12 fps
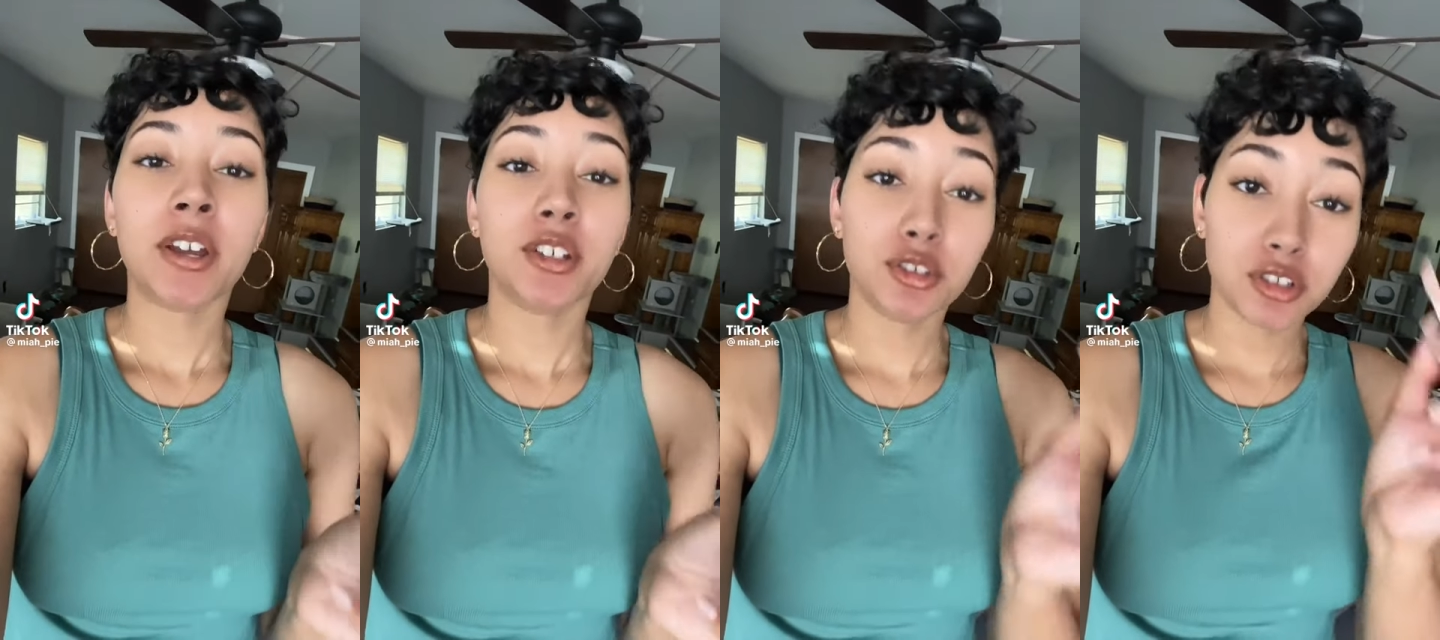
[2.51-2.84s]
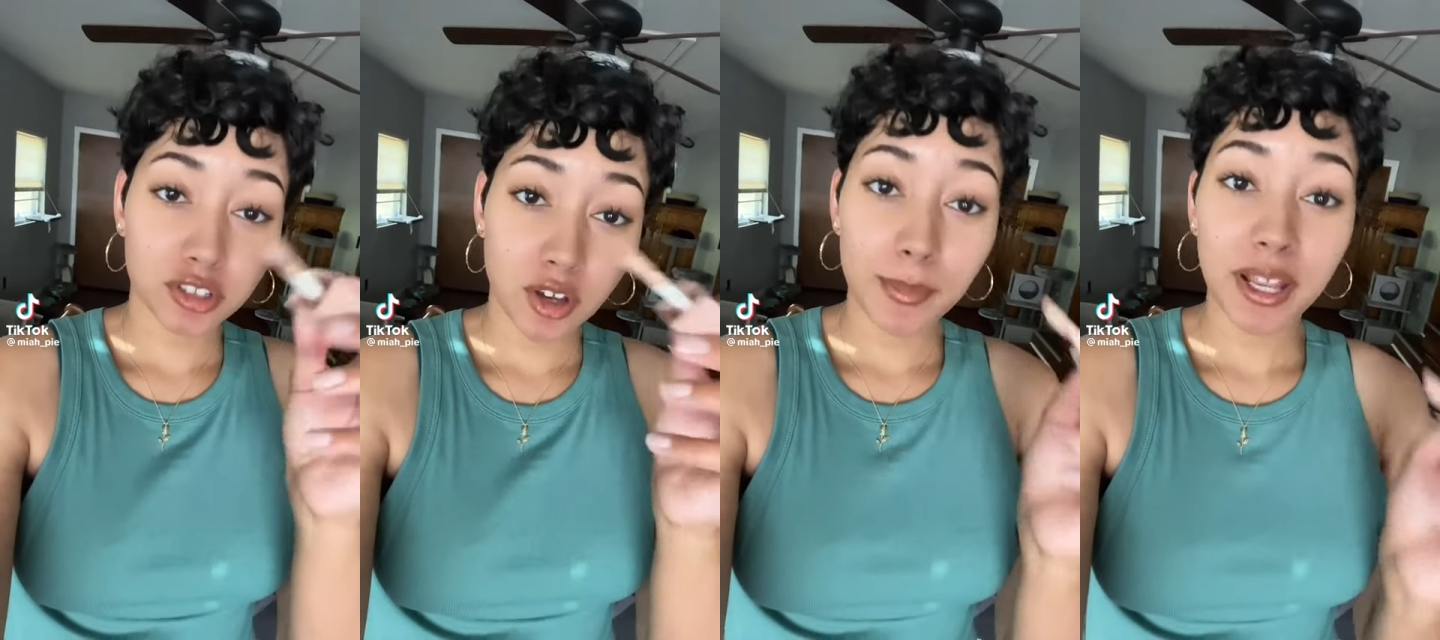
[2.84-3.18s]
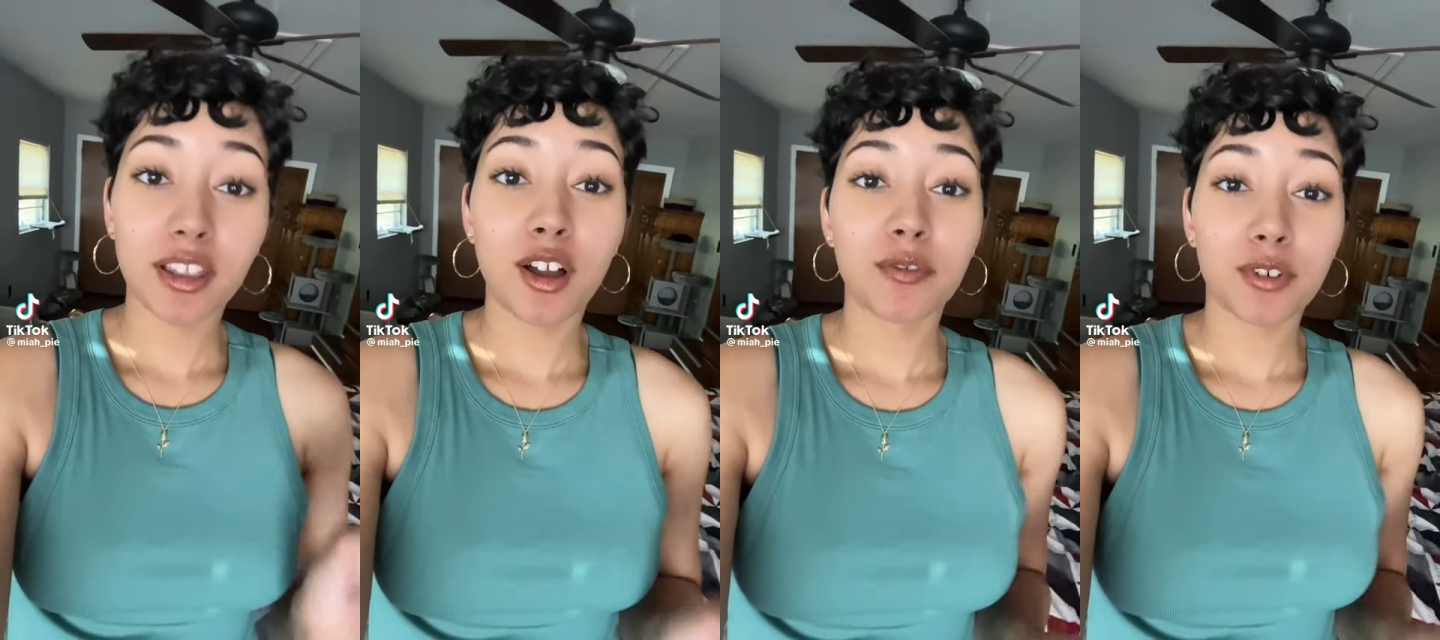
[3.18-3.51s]
You just gonna be
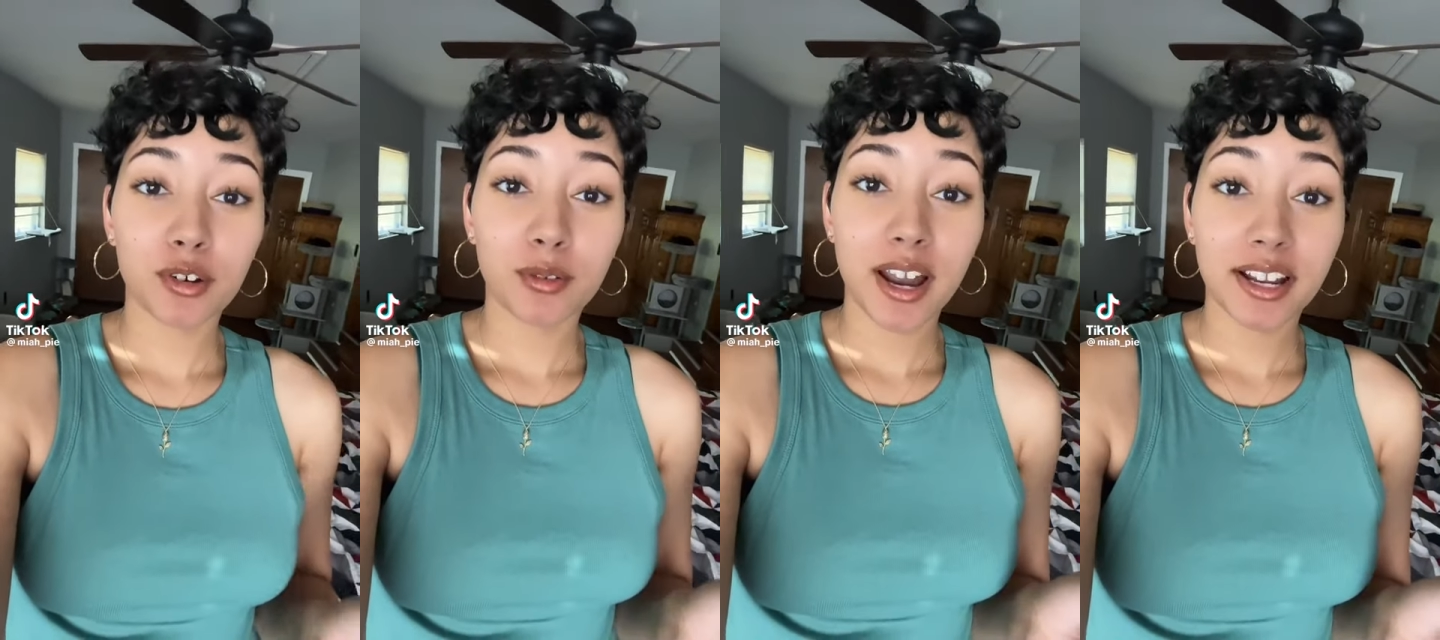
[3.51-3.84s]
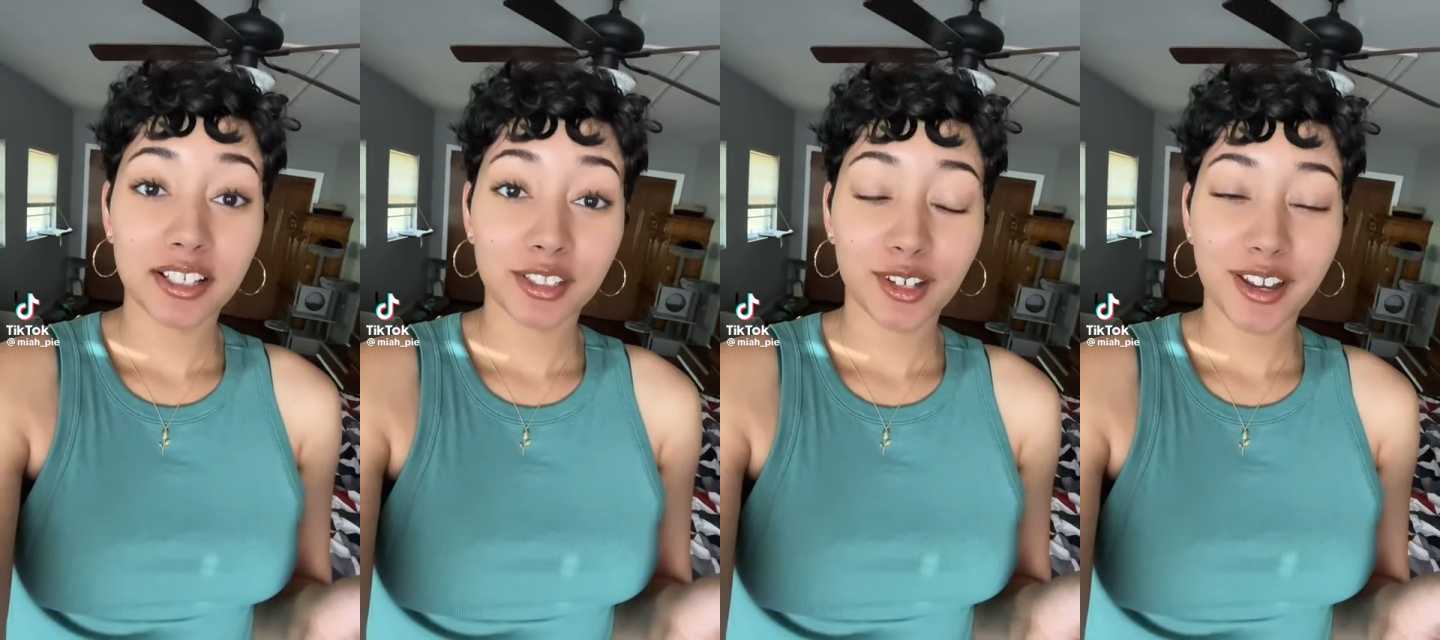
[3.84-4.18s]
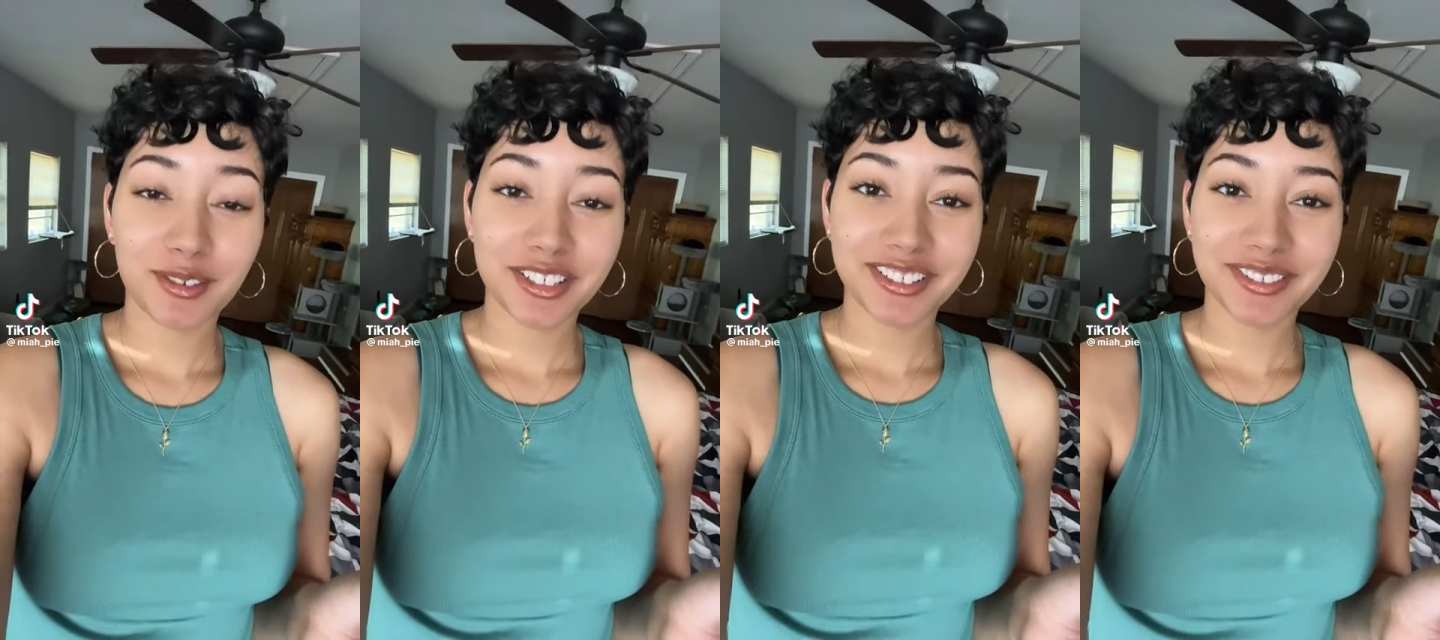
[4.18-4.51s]
alone for the ride. That's okay
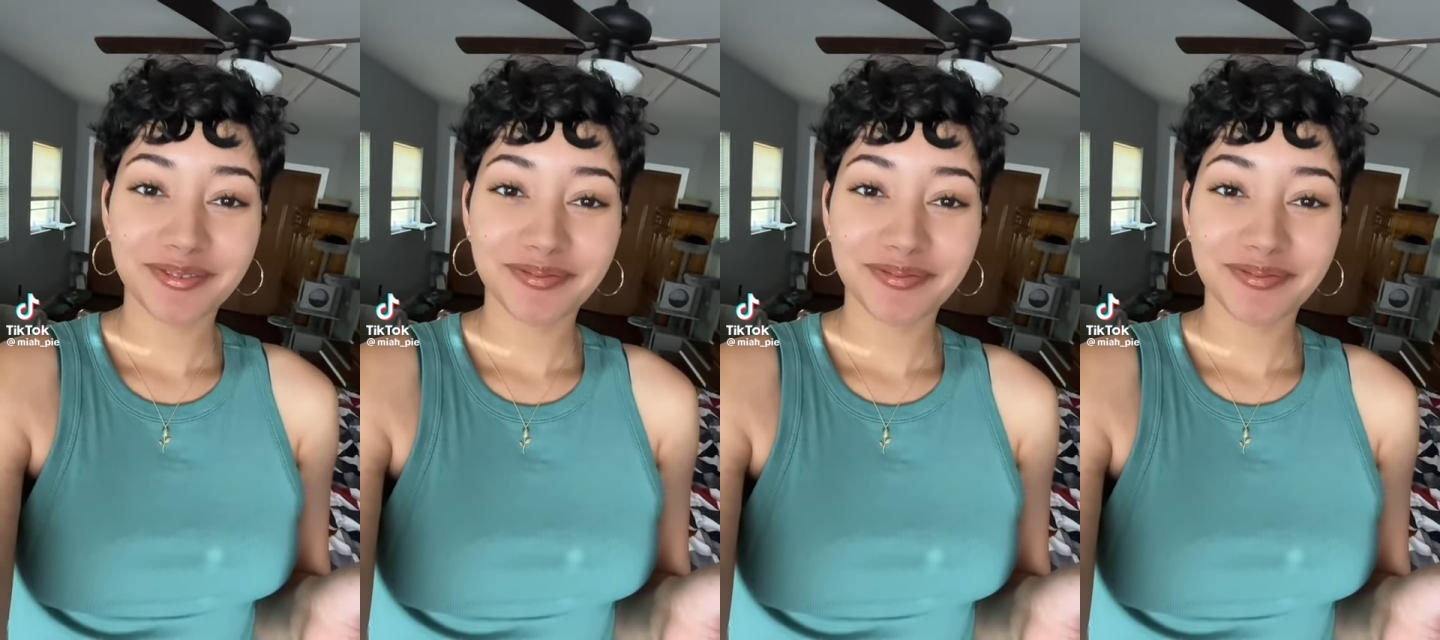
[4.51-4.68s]
with you?